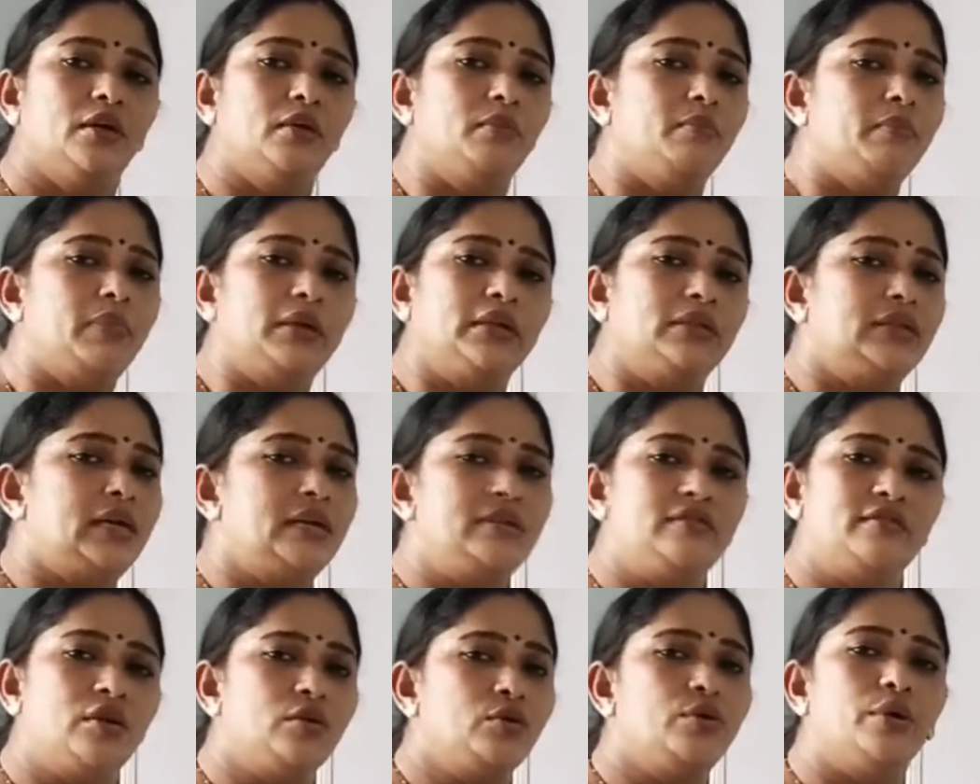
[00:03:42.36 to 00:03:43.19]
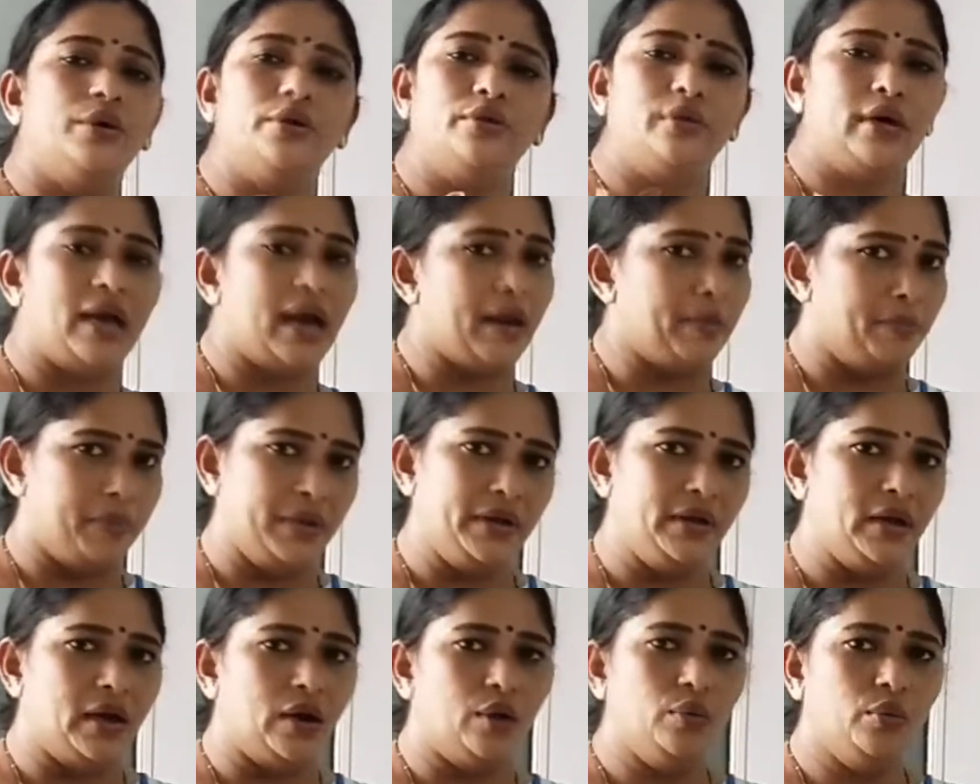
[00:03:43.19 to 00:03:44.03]
but that is not going to
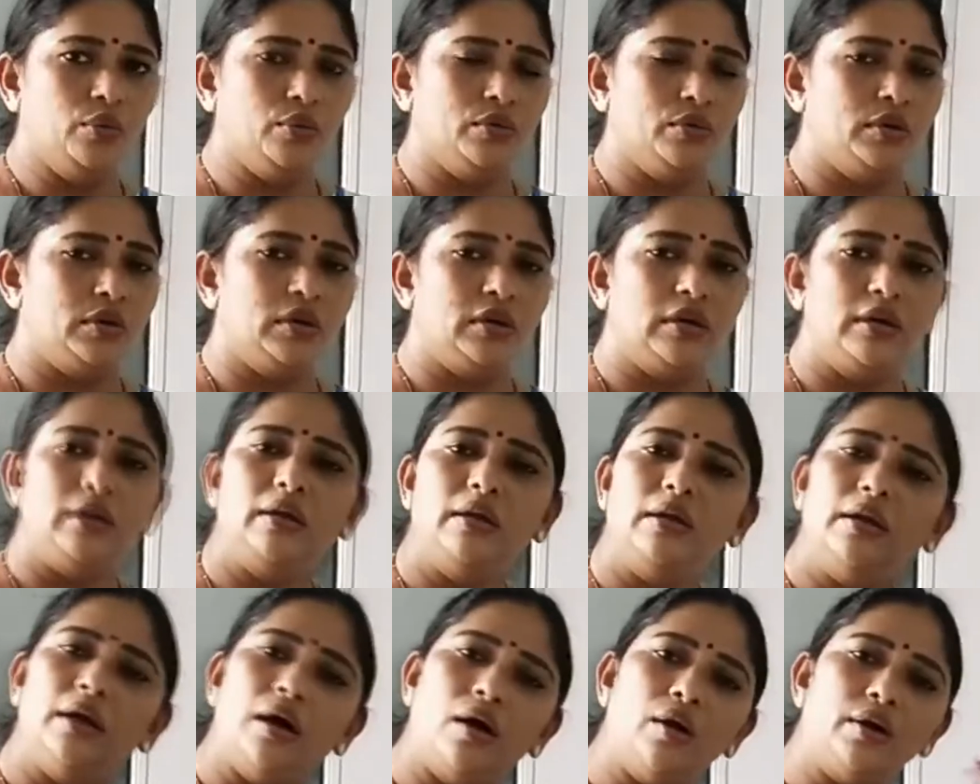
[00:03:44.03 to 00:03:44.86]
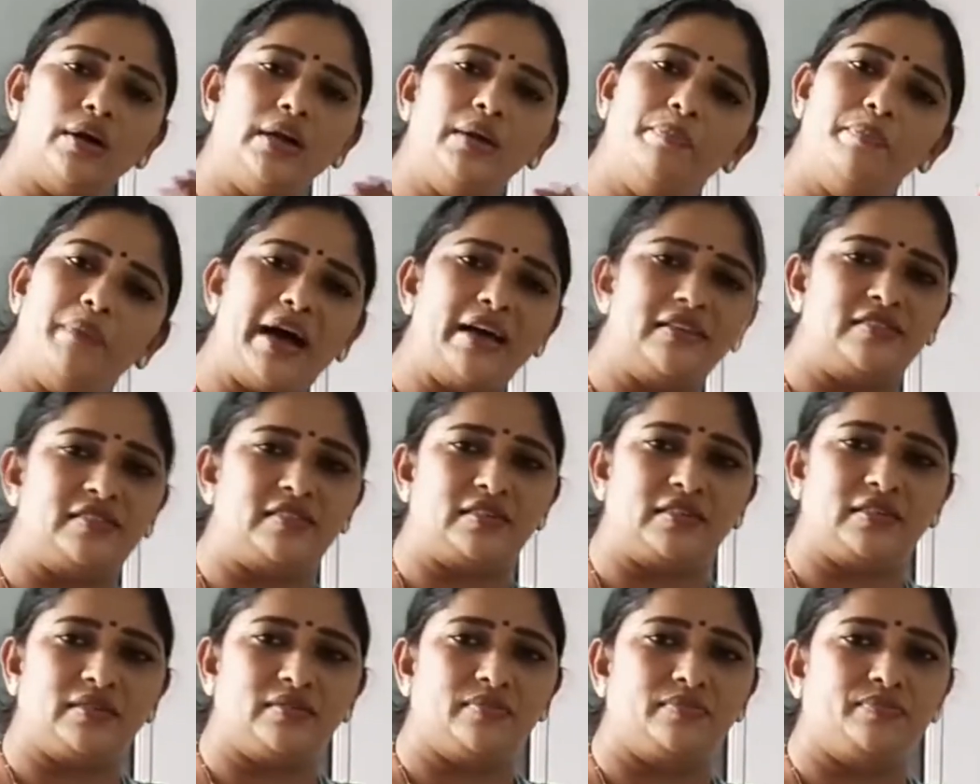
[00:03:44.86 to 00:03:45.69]
happen now, already
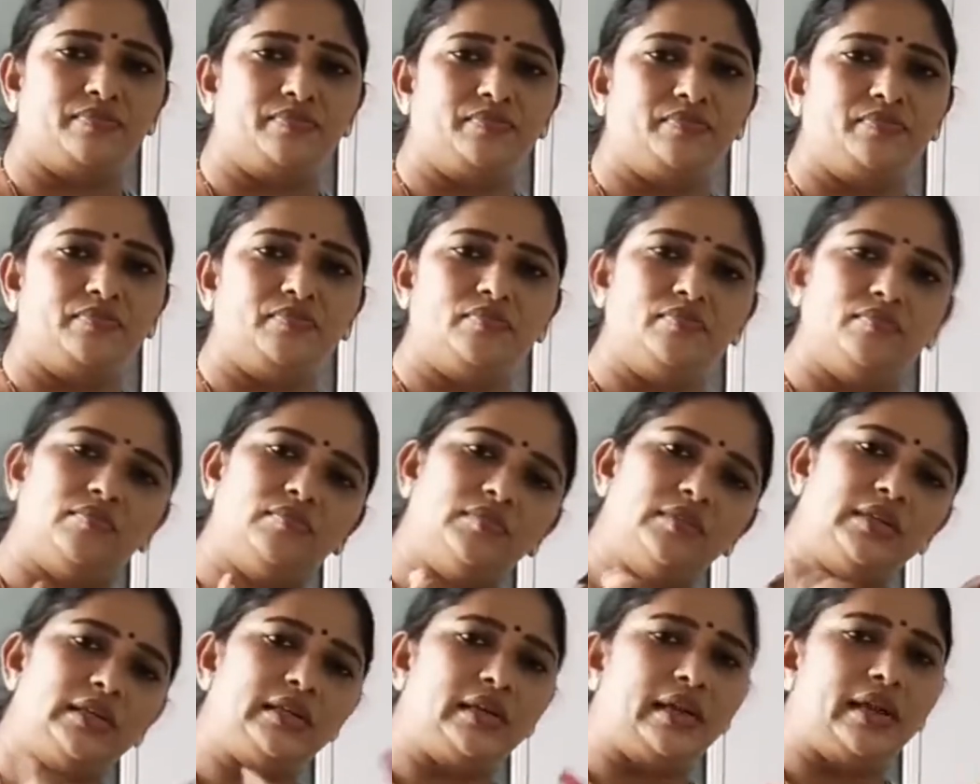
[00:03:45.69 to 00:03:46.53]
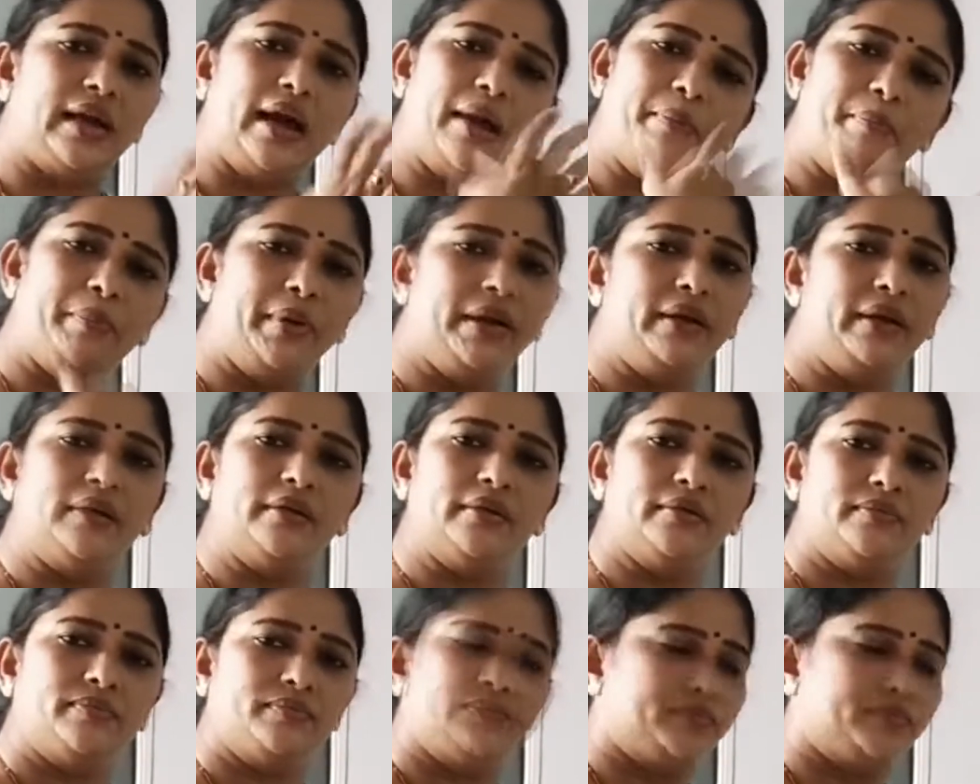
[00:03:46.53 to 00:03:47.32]
past, that had happened.